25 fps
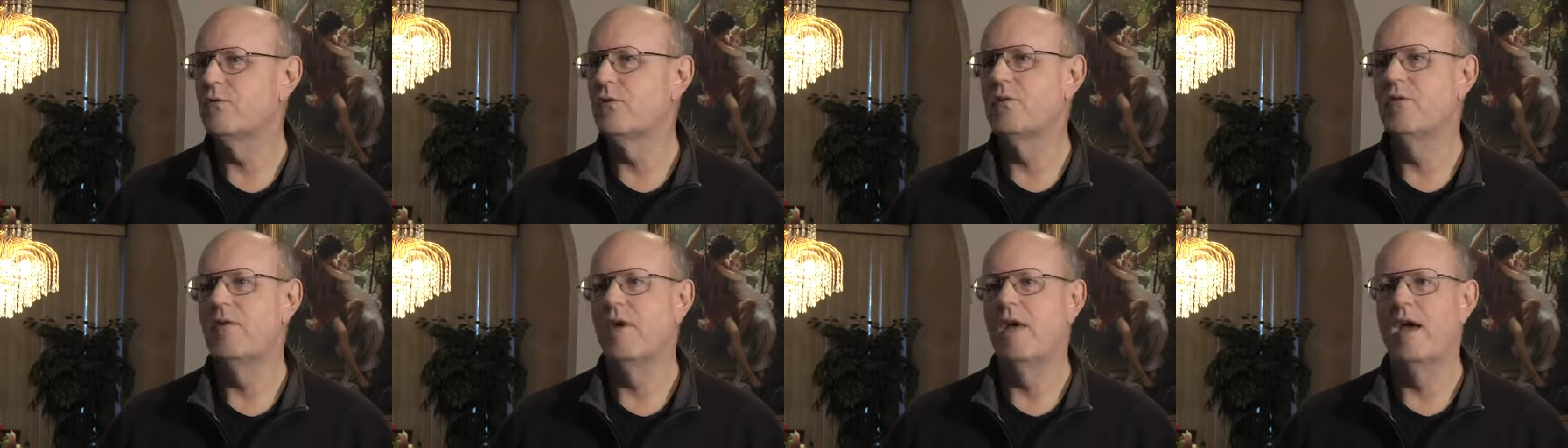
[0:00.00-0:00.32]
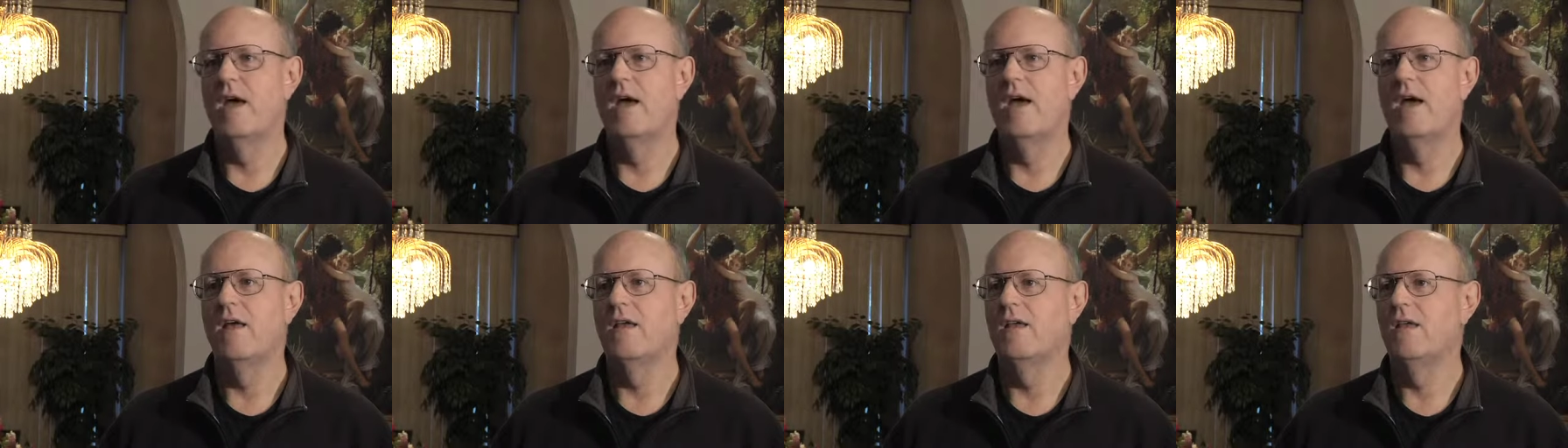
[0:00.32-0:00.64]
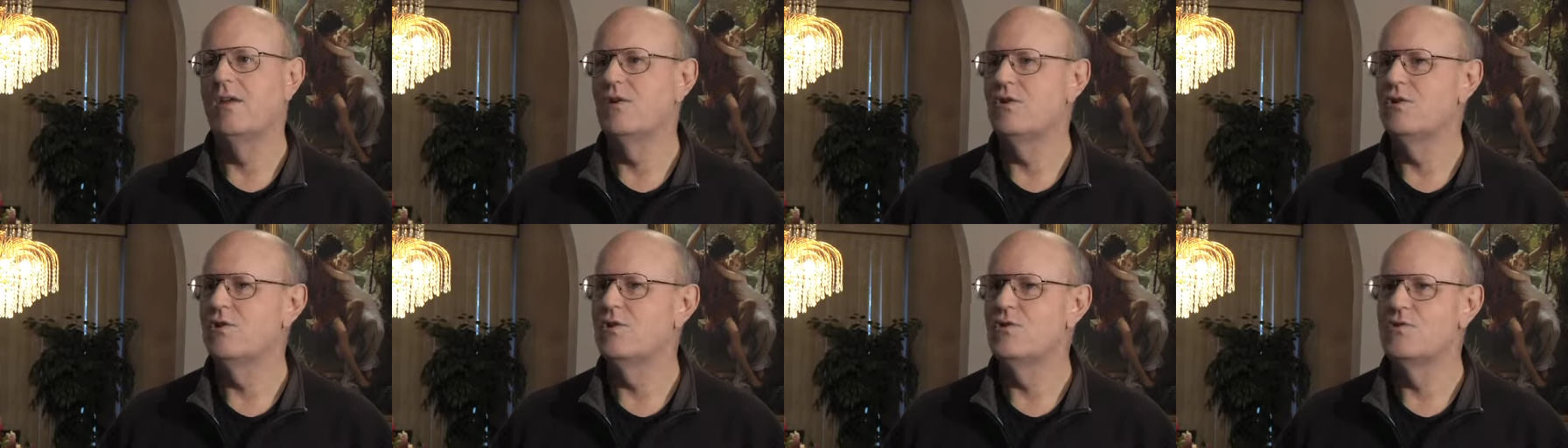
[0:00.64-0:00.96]
We've had
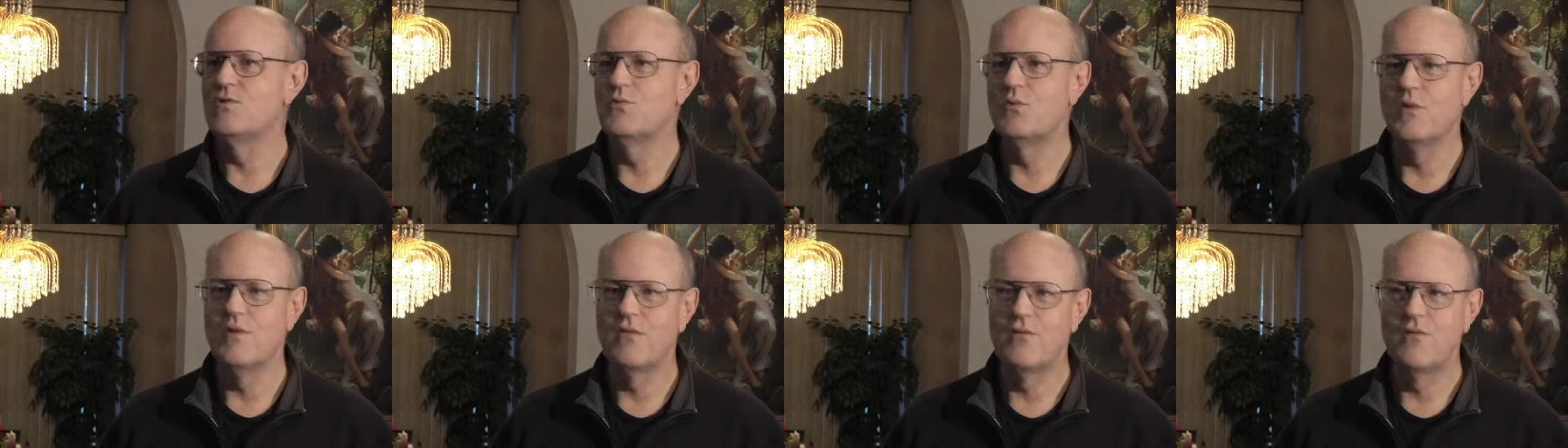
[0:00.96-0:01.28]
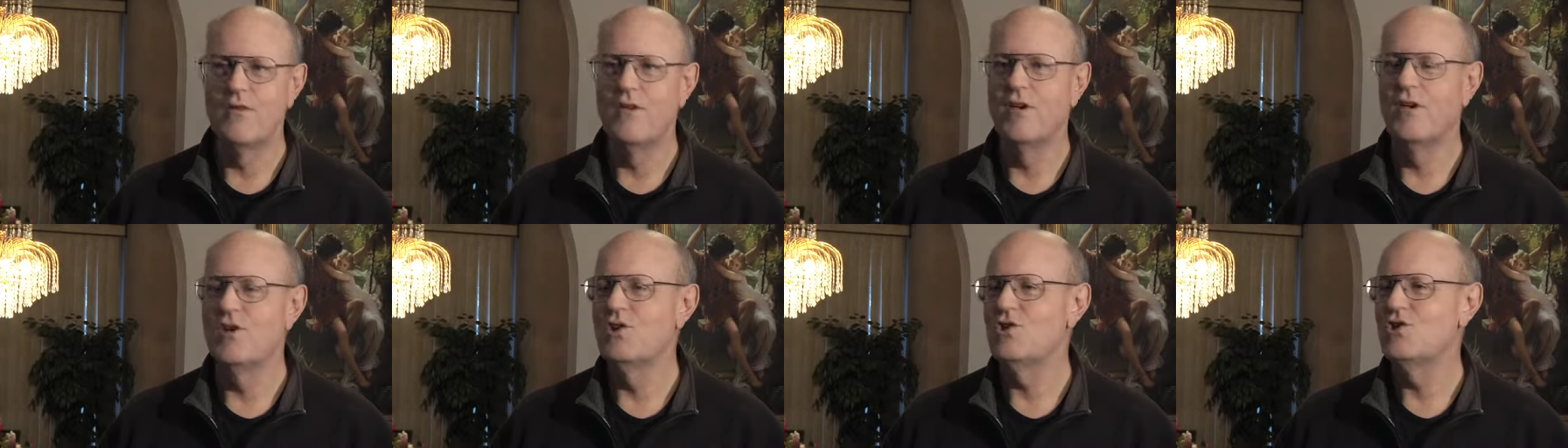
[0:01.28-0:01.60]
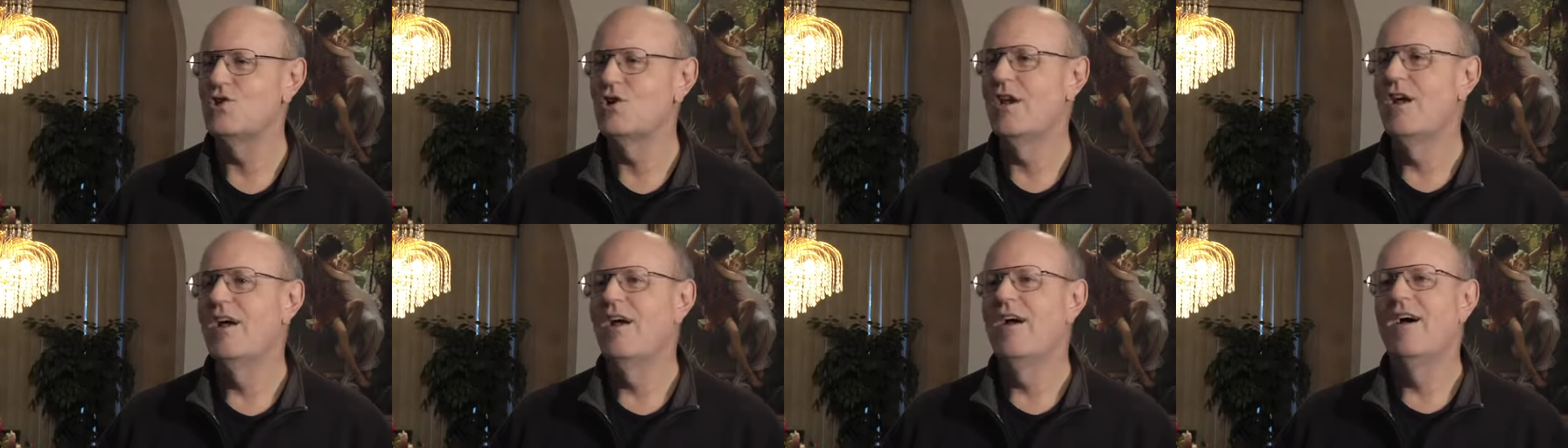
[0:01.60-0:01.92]
issues with
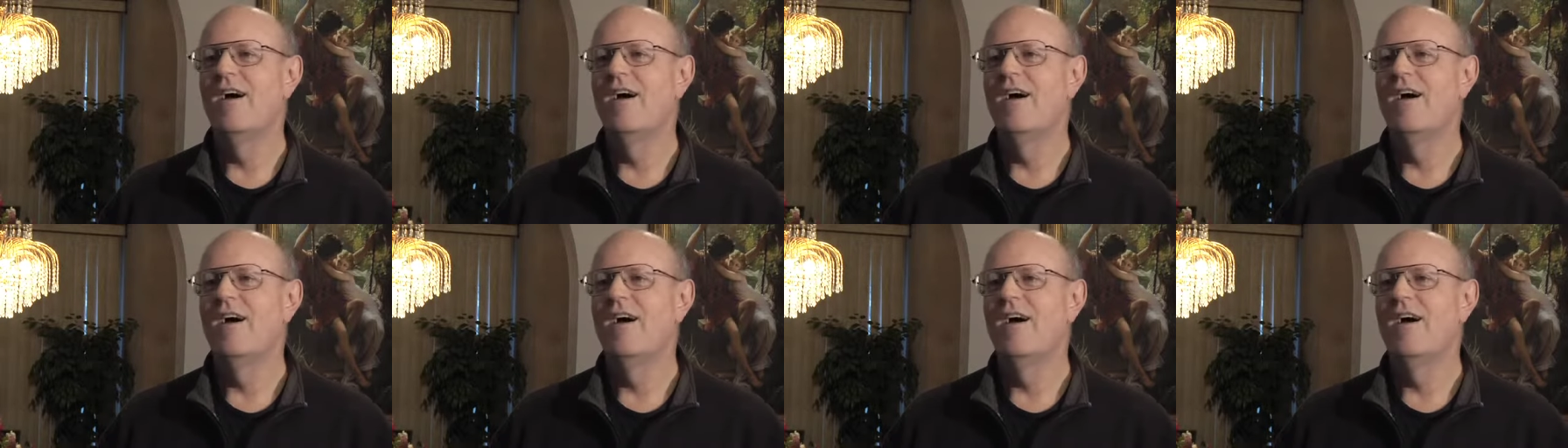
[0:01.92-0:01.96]
fish.